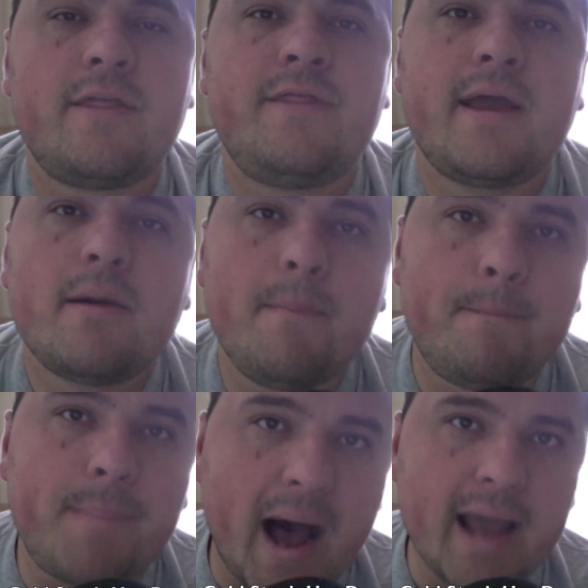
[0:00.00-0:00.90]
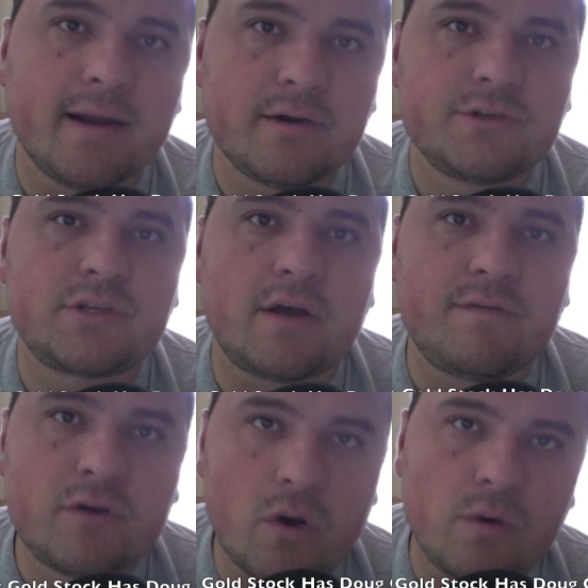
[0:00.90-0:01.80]
they're buyers
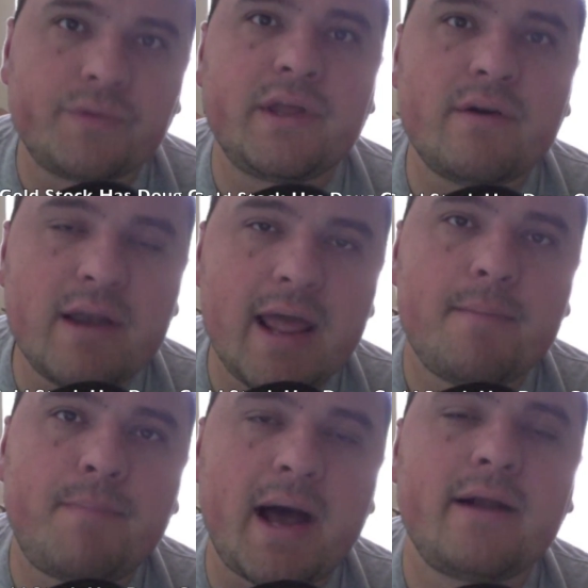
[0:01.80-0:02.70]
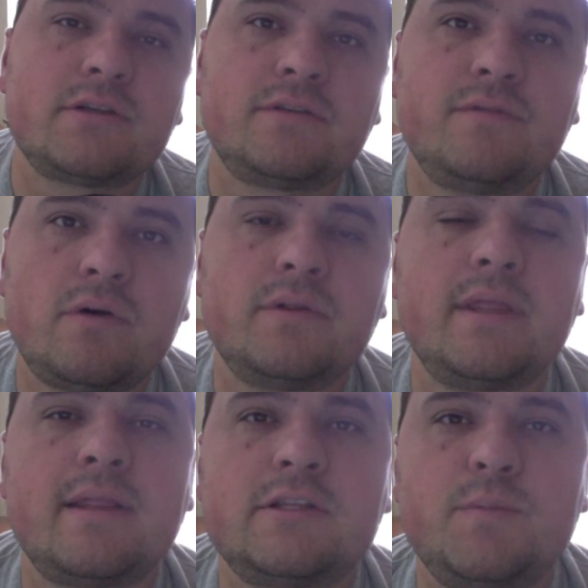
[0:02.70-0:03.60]
of gold. They're net buyers of gold,
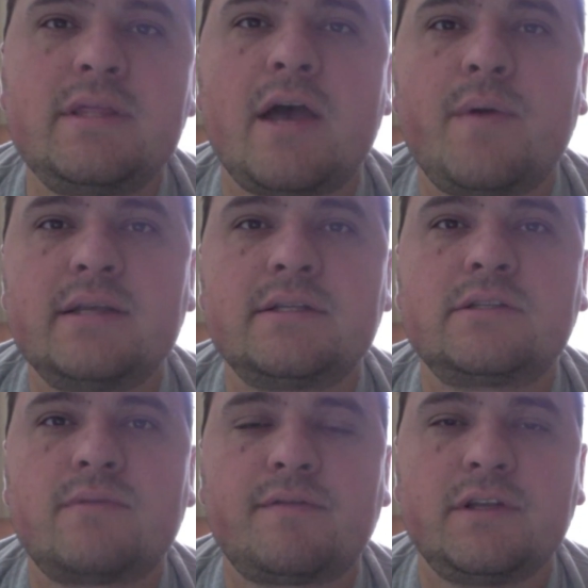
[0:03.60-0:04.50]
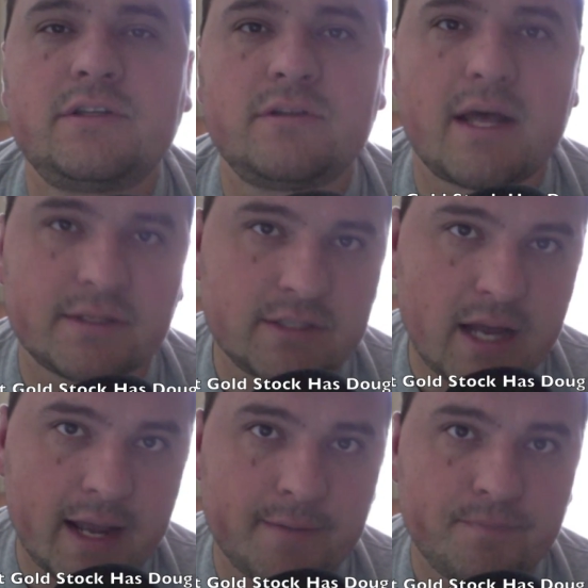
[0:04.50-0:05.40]
and it's been that way since roughly
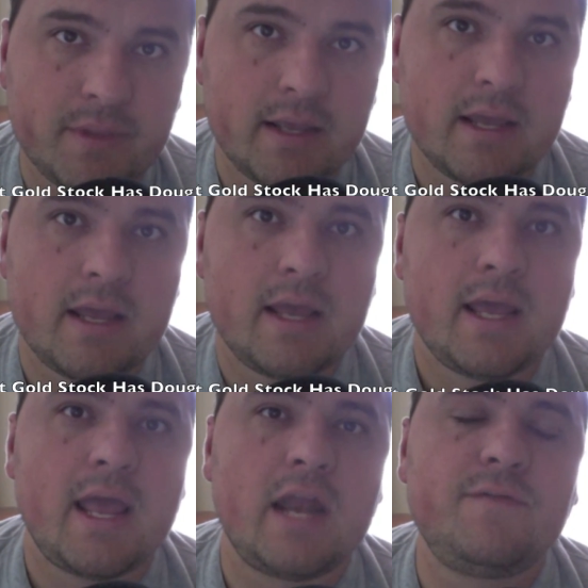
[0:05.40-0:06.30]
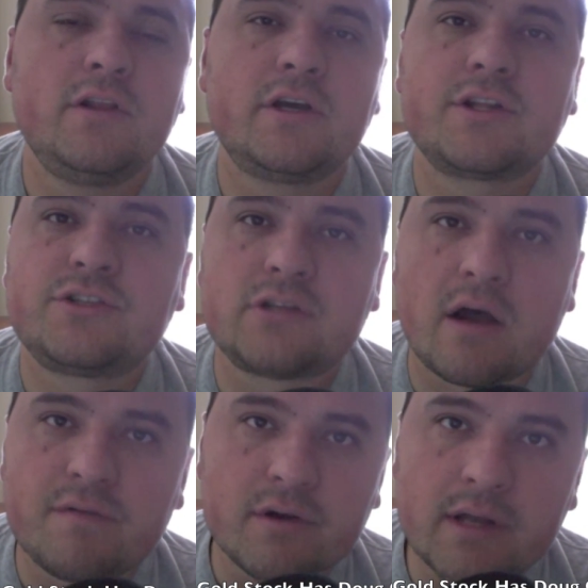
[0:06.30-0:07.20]
2009. And if you look at
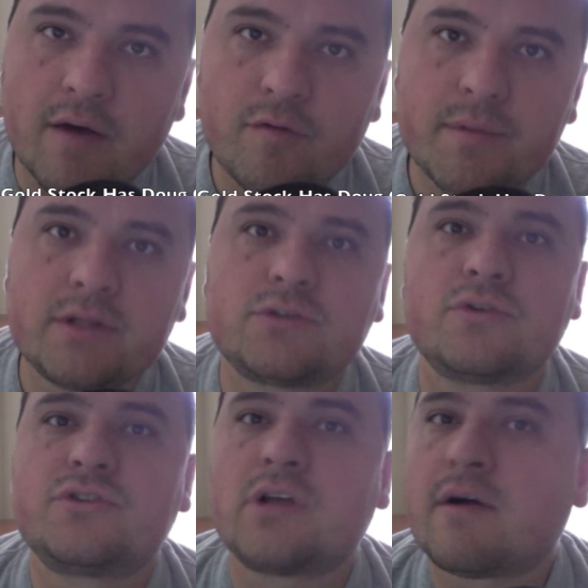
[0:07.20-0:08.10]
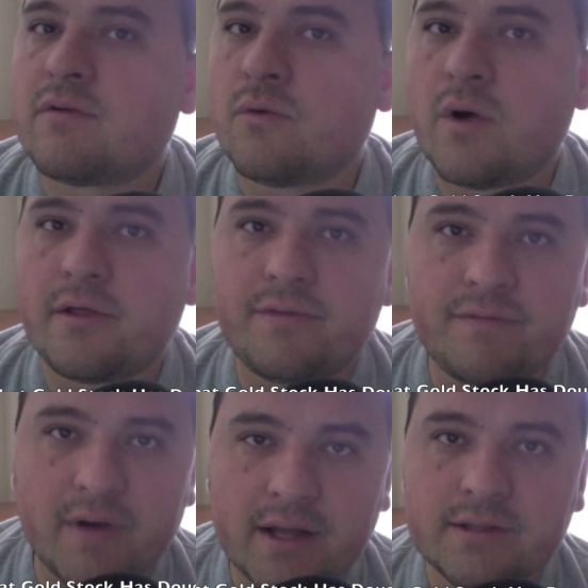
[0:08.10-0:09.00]
sovereign governments or sovereign wealth
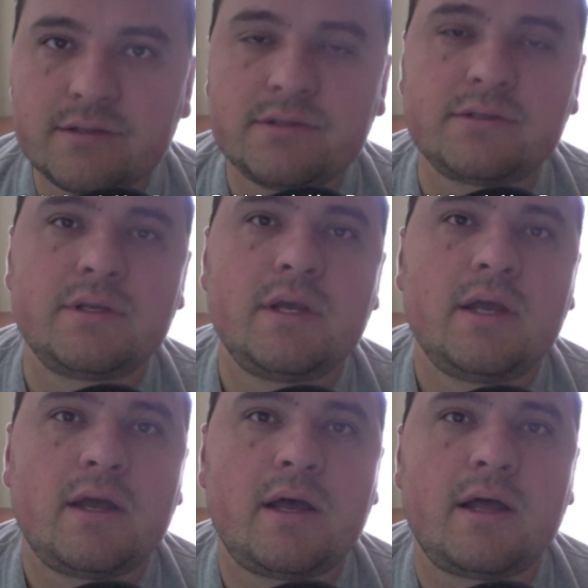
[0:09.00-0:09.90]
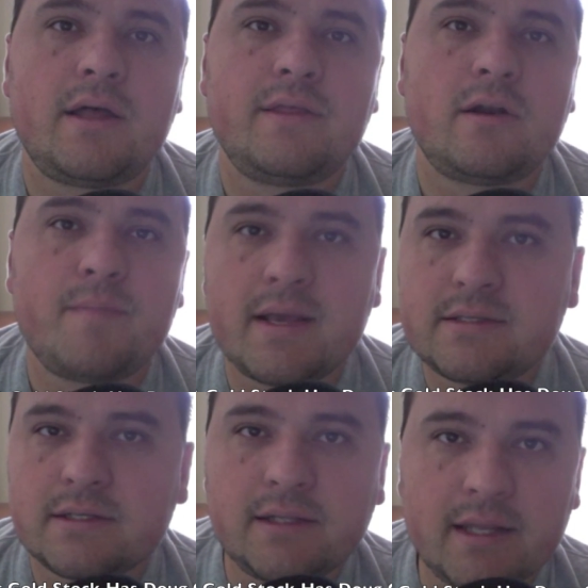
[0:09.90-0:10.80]
funds, that are
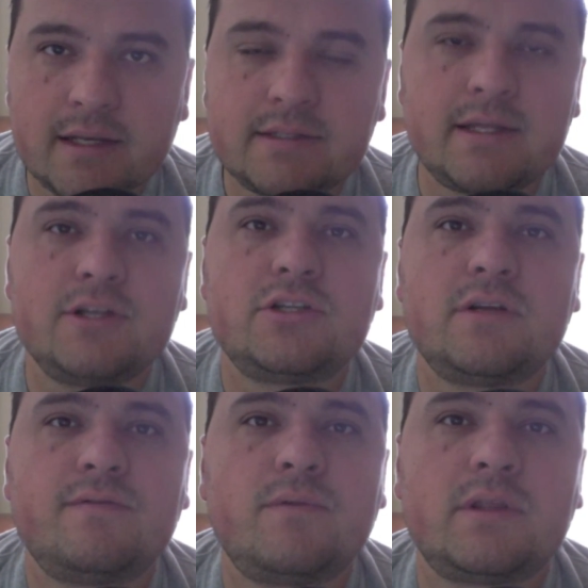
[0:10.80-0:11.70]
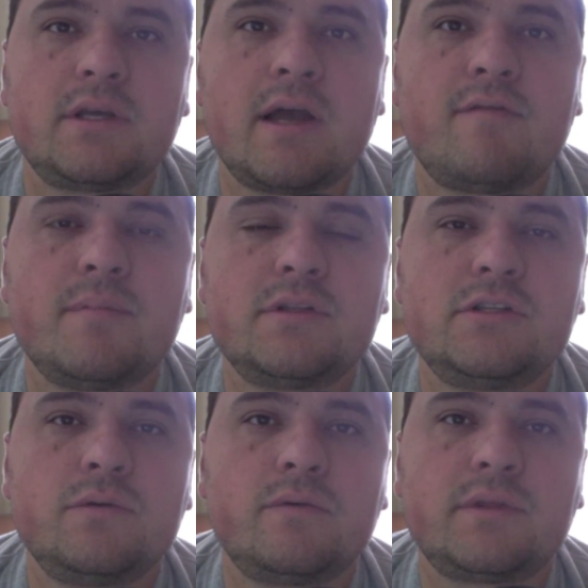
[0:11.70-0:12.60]
basically an extension of what the government's
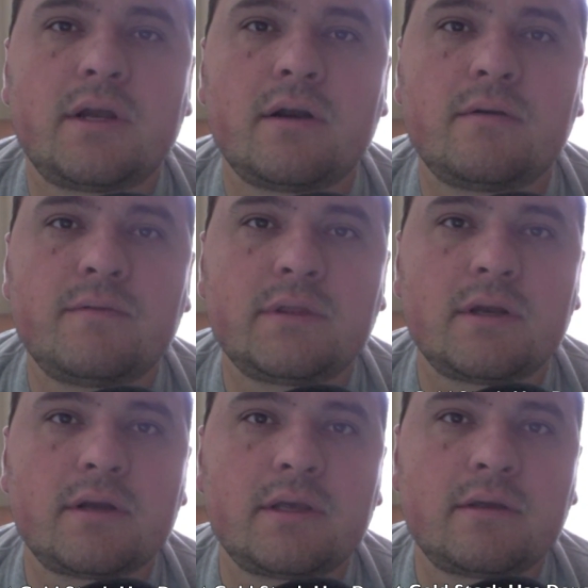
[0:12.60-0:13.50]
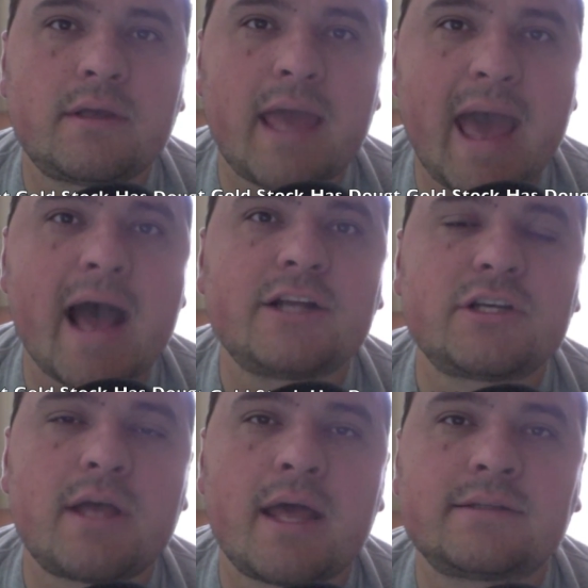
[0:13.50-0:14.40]
doing with their cash,
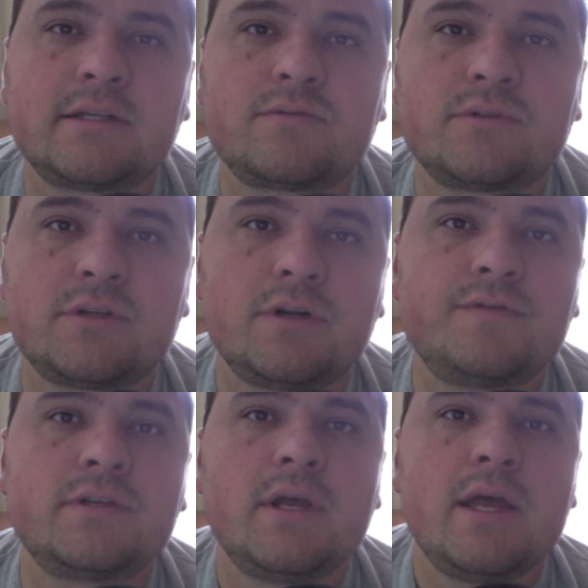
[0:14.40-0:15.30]
excess reserves,